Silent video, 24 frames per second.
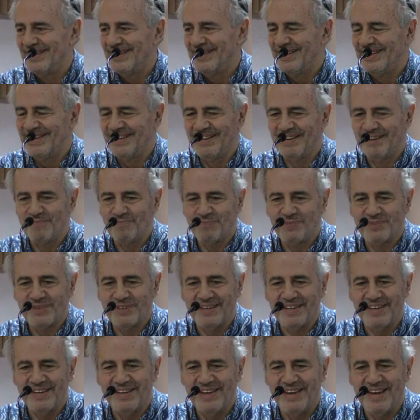um,
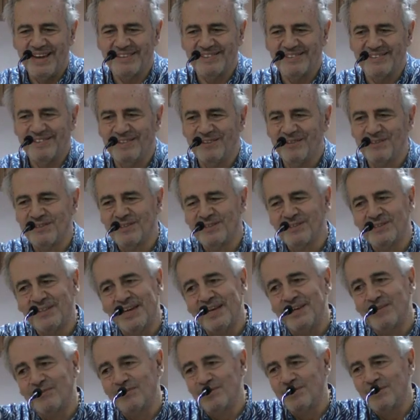connected,
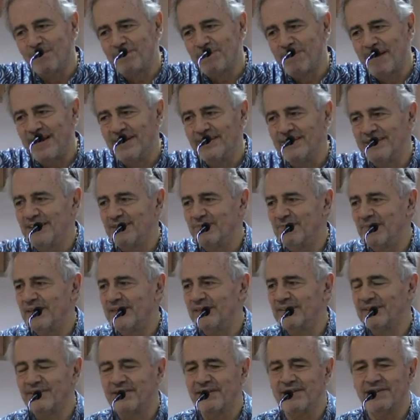say, to the Pandian
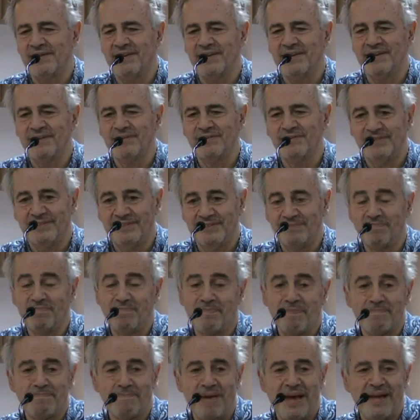Mediterranean.
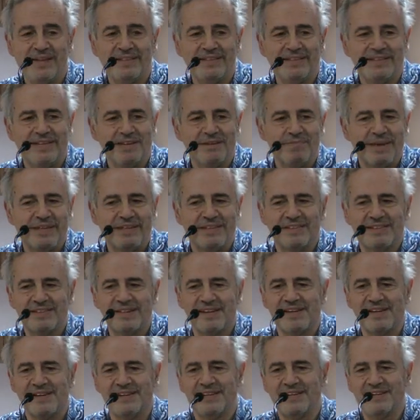Pandian
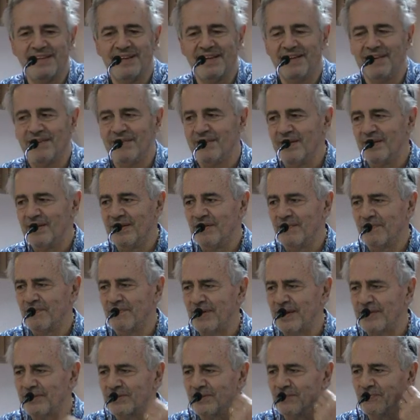Mediterranean. In
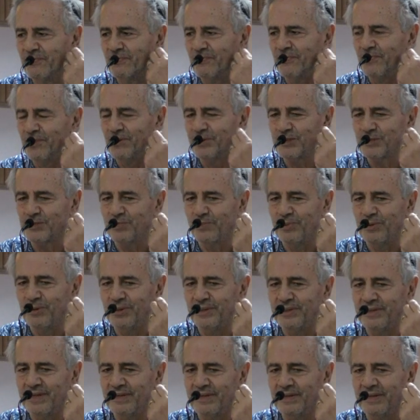fact, the first
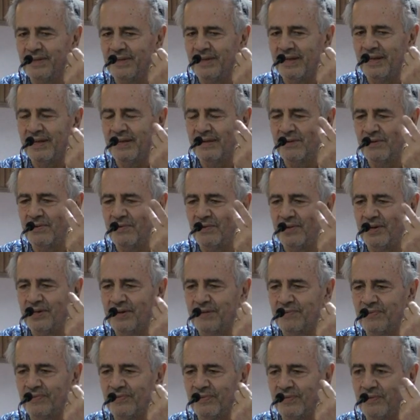word in, in Greek,
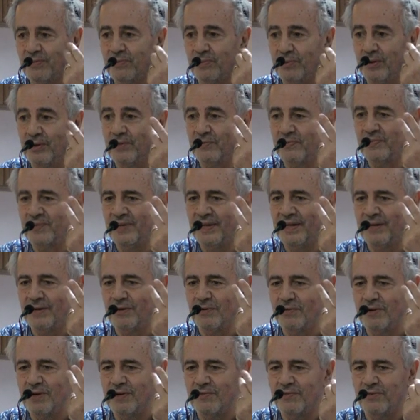the word in
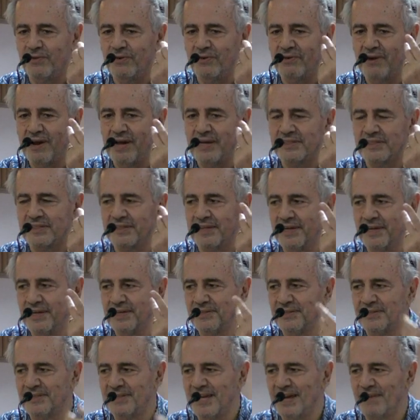Greek for rice,
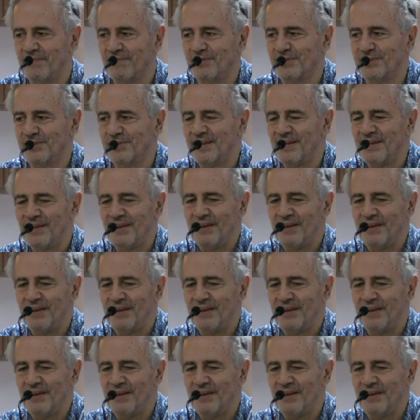rhizia, was